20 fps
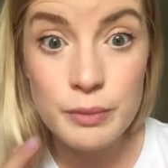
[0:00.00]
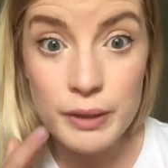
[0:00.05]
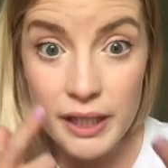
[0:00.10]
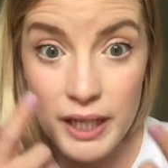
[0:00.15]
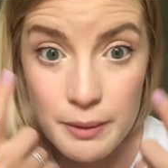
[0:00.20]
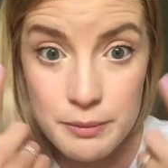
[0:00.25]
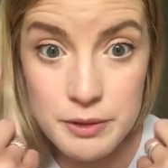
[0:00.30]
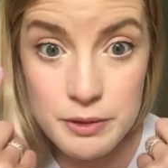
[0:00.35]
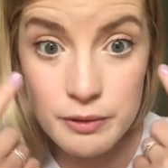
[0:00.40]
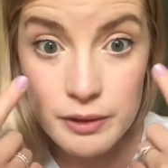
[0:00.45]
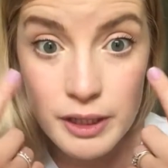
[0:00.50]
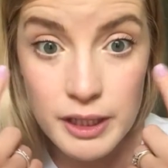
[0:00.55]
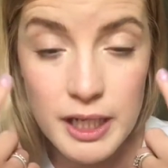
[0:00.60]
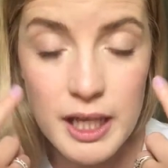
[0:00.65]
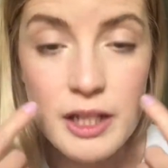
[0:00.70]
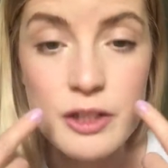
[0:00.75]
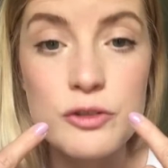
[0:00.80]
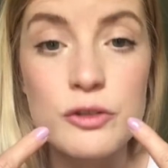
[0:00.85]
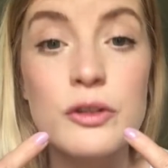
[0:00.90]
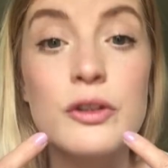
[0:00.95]
but kept it really
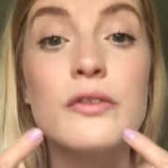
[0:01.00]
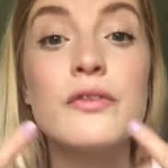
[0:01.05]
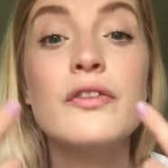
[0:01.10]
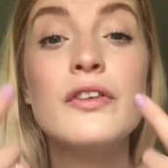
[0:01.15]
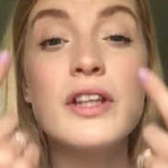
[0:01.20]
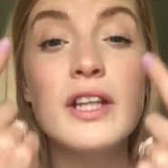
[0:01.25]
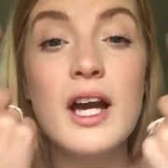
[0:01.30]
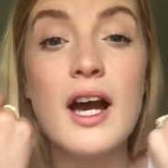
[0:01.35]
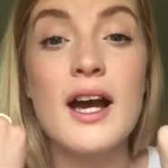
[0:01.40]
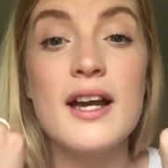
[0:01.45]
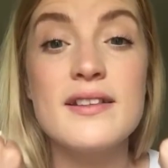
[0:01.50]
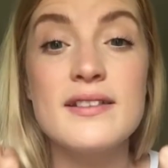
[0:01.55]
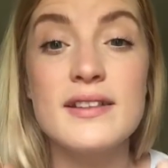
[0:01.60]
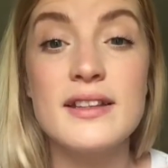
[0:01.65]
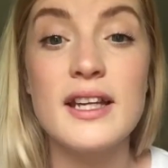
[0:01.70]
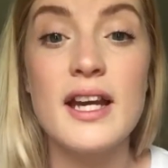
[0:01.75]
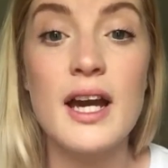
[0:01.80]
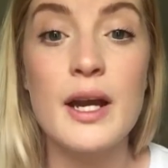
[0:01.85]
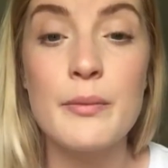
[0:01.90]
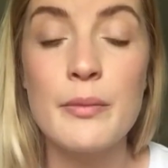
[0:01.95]
natural for the eyes
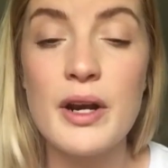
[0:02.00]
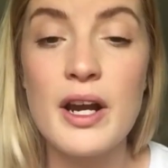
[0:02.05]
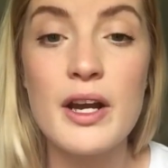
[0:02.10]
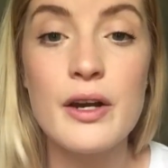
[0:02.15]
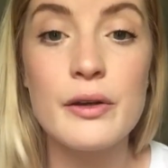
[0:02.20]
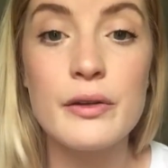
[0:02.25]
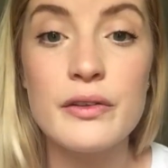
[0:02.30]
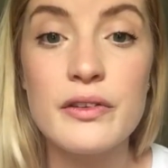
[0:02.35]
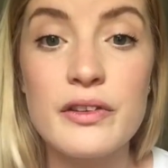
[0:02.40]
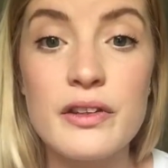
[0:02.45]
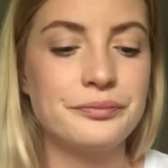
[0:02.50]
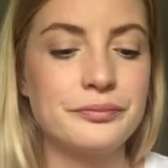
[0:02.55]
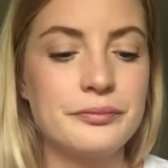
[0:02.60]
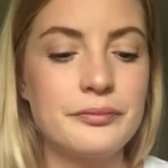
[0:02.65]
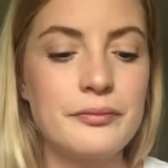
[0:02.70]
and the eyebrows.